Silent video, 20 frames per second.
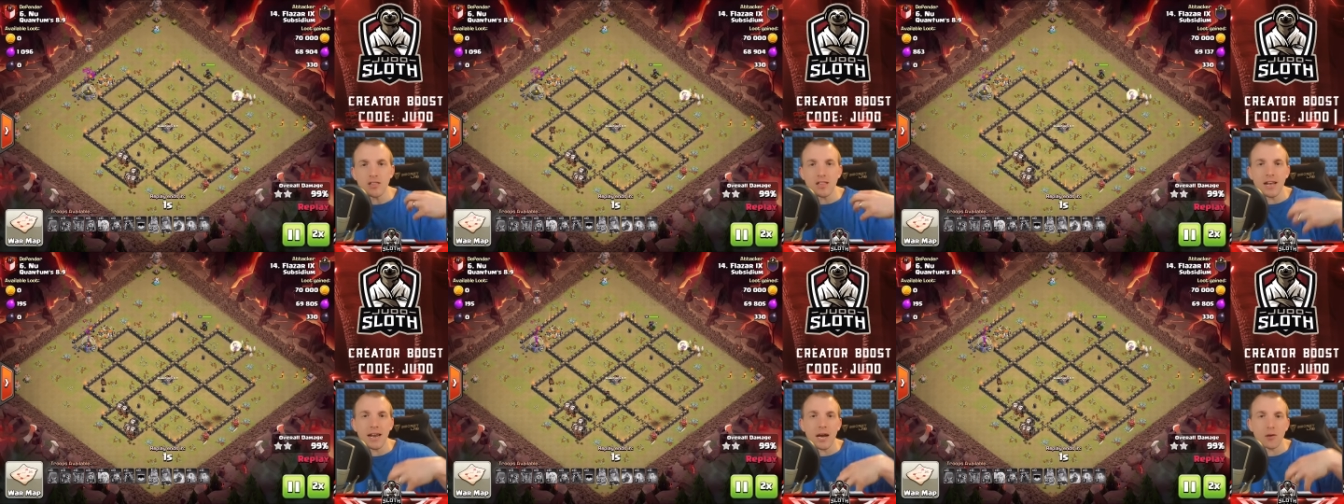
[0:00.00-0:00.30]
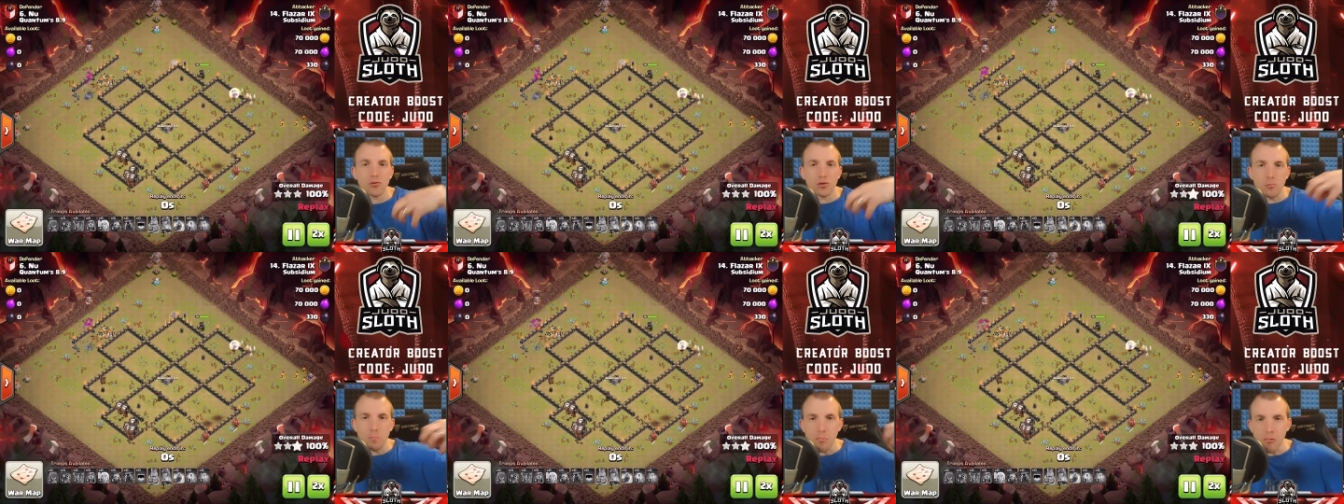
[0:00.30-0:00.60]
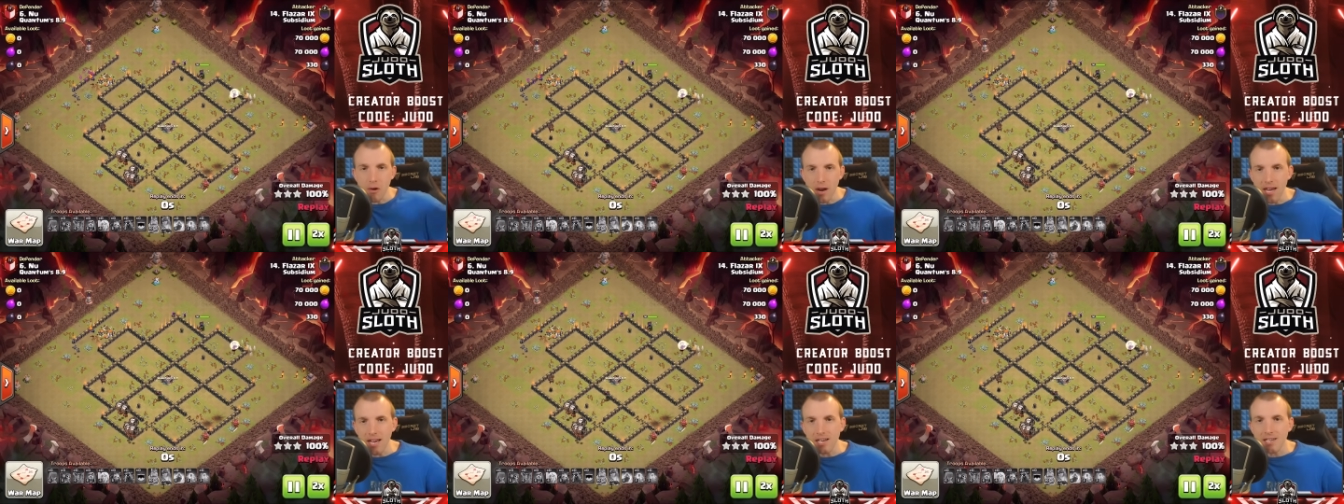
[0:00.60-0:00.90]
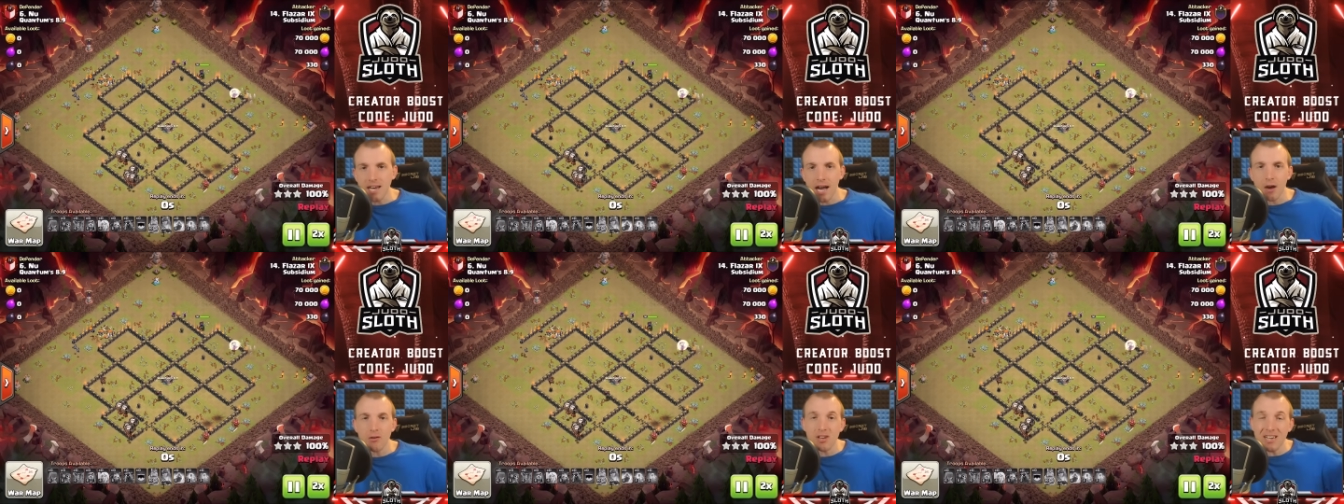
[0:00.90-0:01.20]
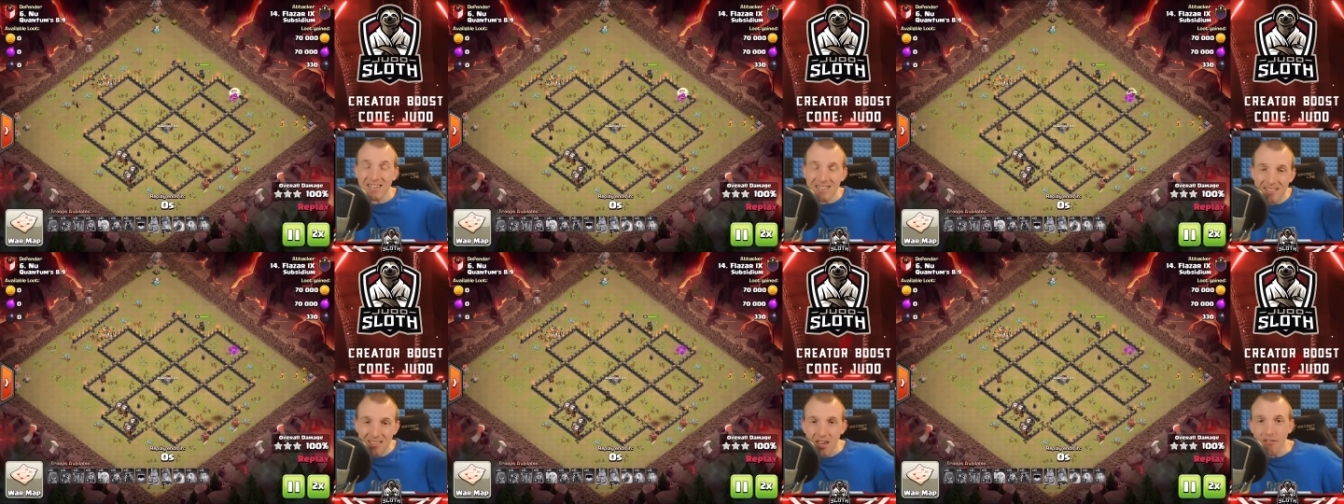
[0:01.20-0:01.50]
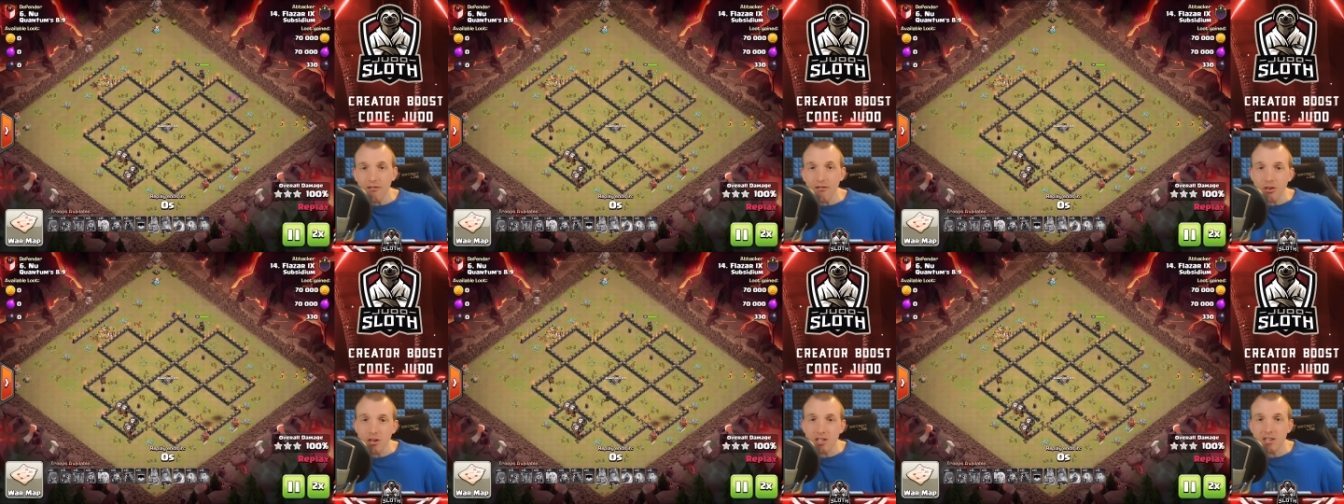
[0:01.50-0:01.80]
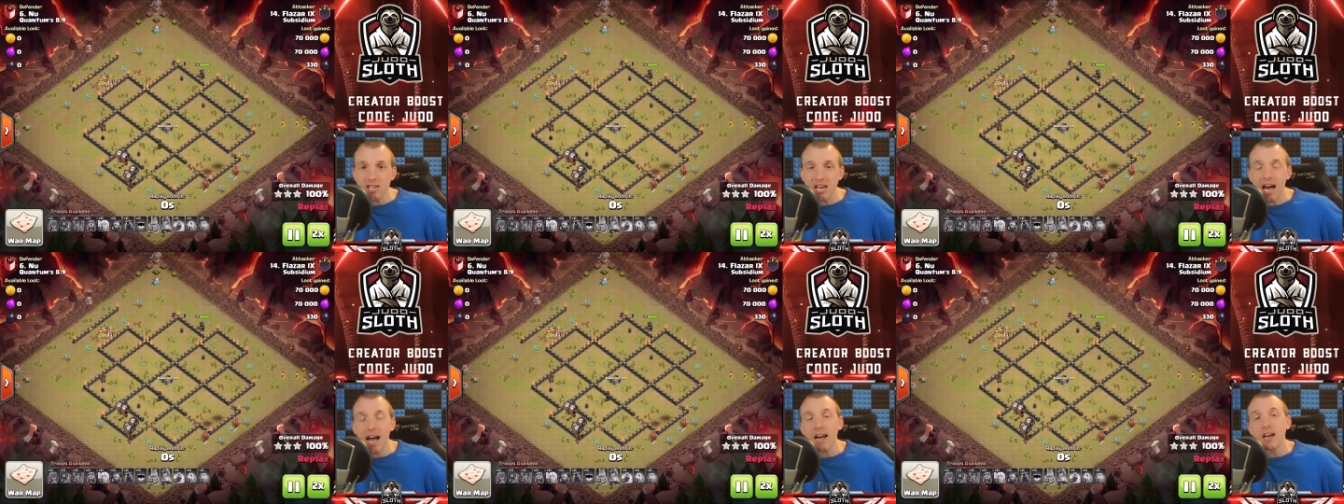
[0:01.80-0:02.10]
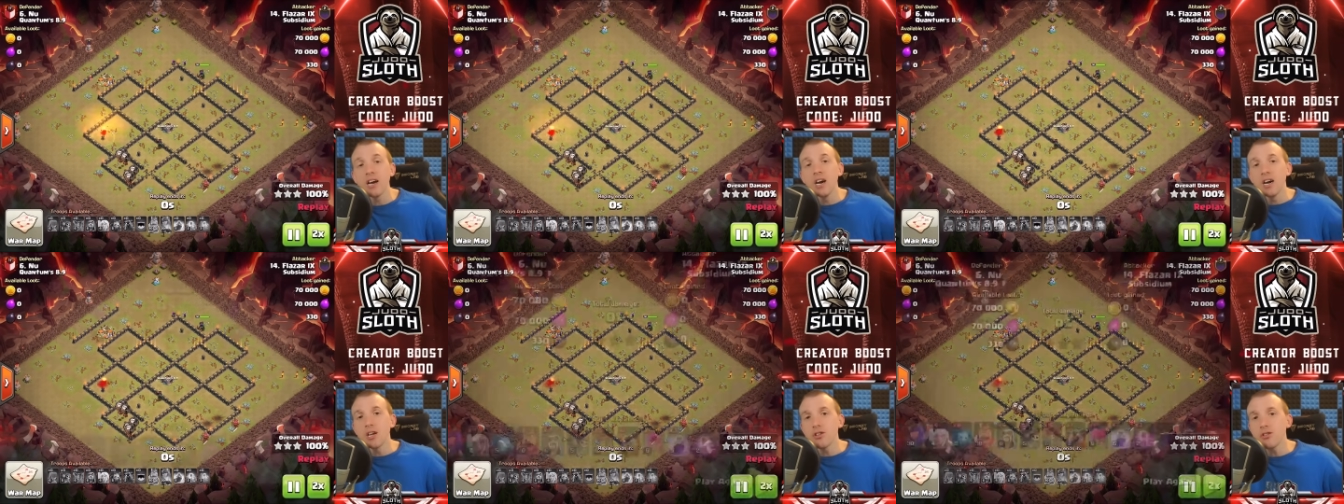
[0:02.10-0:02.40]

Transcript: and then I will break down a different attack